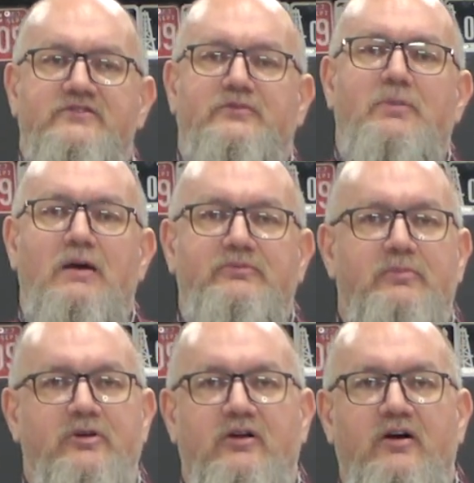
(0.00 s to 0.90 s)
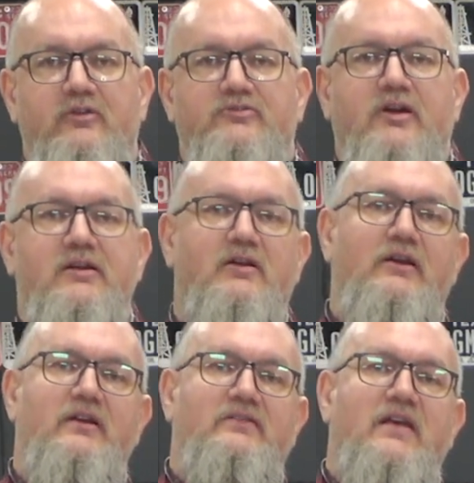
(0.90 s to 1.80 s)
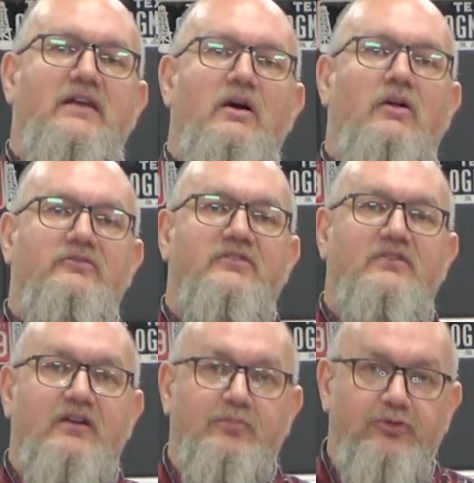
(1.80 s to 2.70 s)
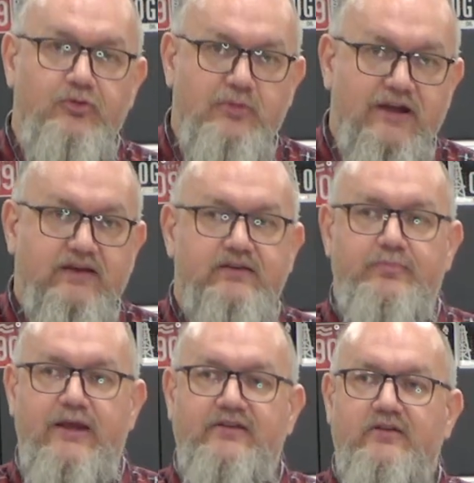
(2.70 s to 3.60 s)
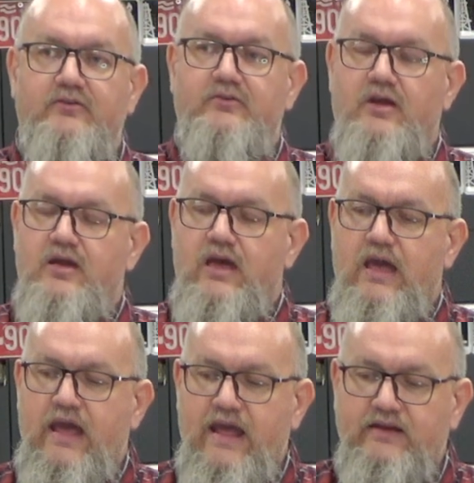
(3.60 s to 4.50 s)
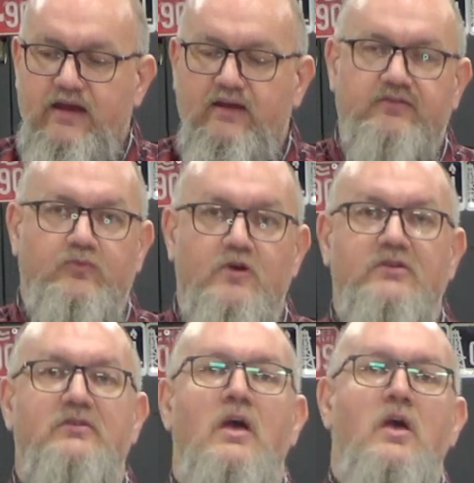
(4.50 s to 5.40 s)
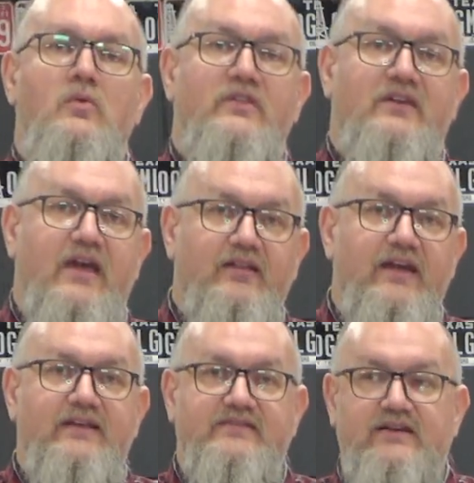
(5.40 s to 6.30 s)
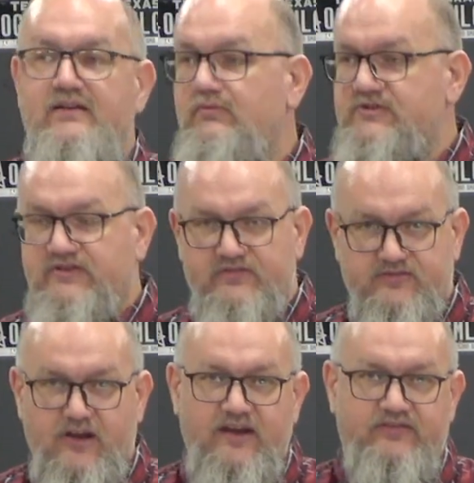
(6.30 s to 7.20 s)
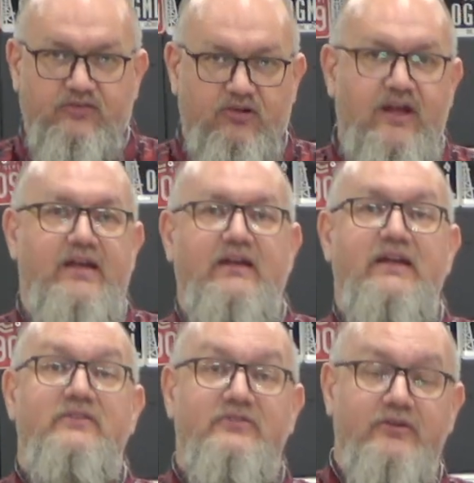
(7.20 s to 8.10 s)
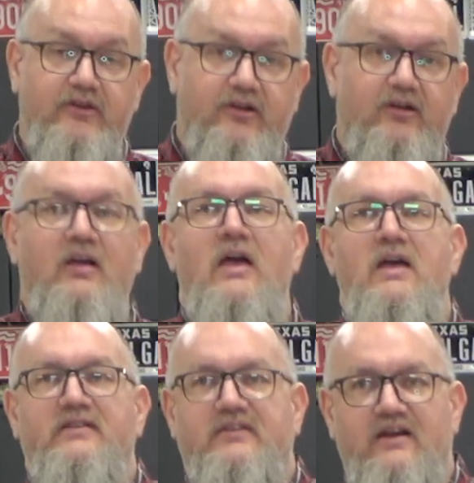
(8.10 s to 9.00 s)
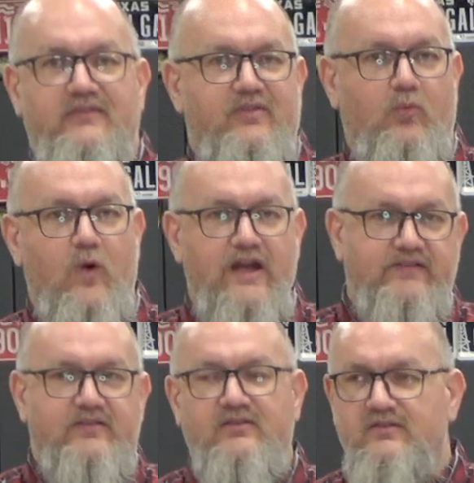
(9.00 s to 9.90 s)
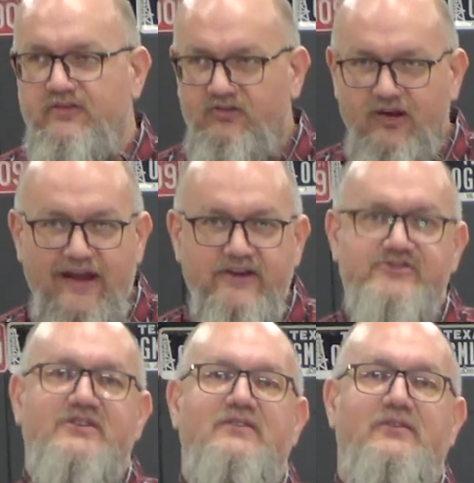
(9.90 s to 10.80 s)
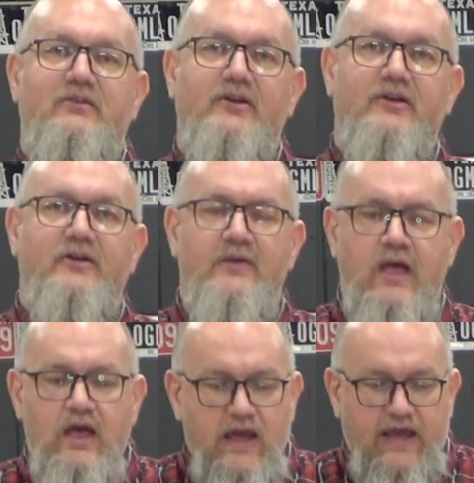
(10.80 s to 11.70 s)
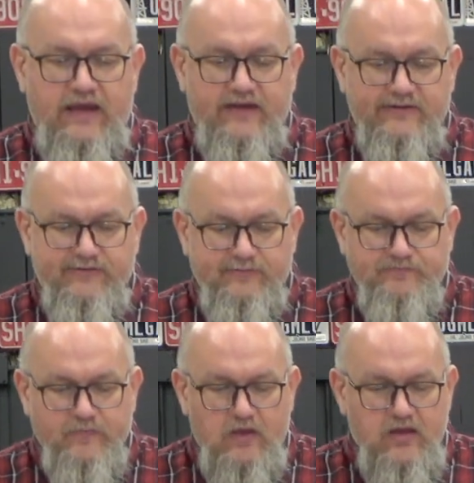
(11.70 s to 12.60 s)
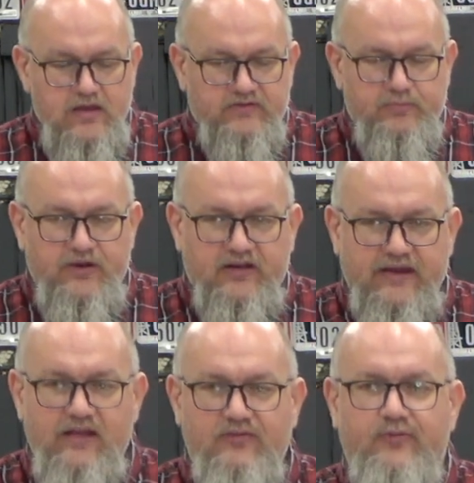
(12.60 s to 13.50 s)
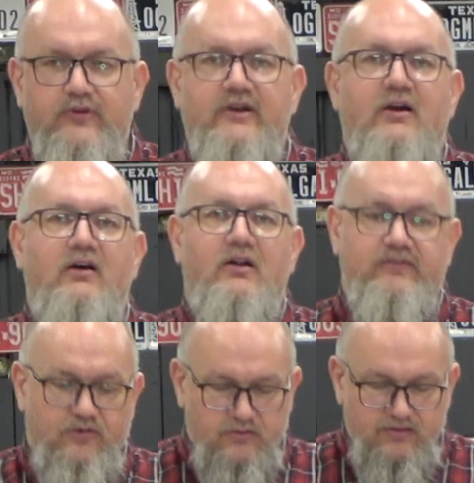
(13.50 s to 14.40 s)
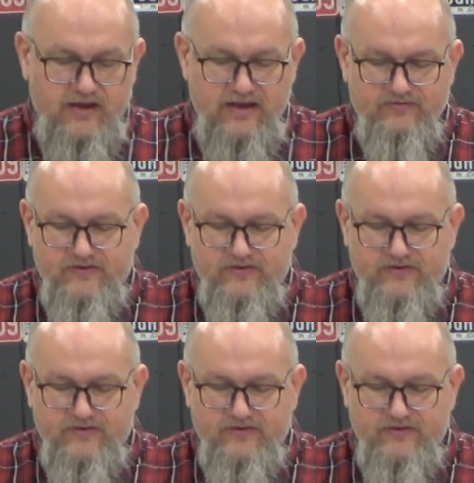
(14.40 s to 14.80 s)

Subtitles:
Just popped up on Auto Trader. It is a ultrasonic blue mica, paint code 8X1 with an LA10, which is Stratus Gray interior. It's kind of the white grayish interior, and it's been a California car its whole life.